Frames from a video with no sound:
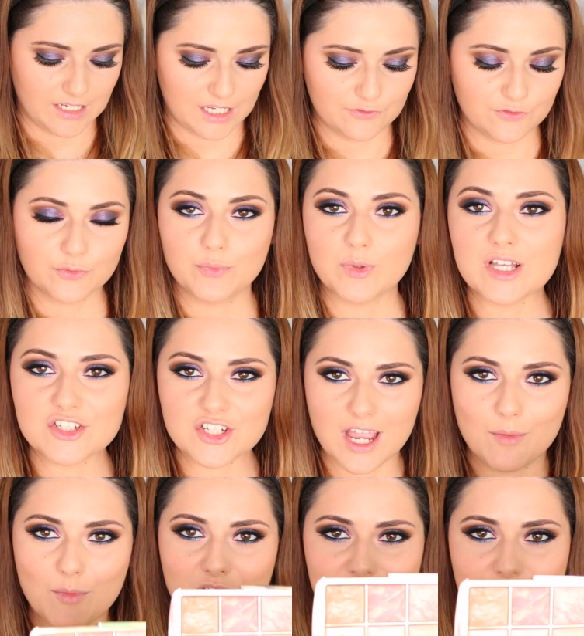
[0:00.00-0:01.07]
And for blush,
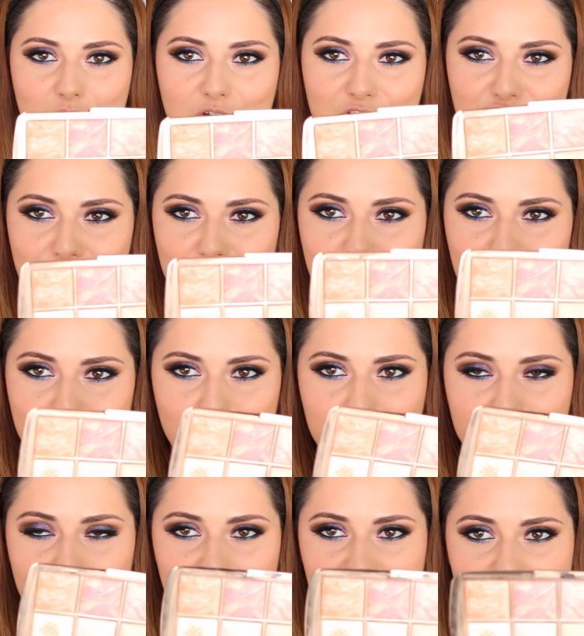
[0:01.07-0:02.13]
I'm also going to use
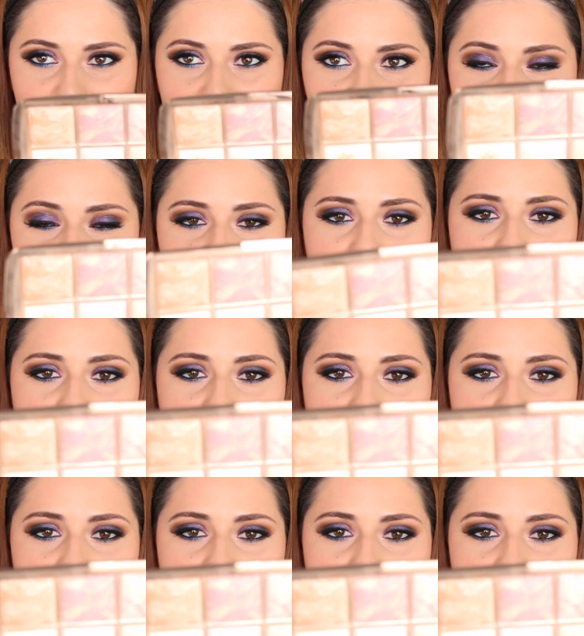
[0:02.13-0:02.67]
one from this palette.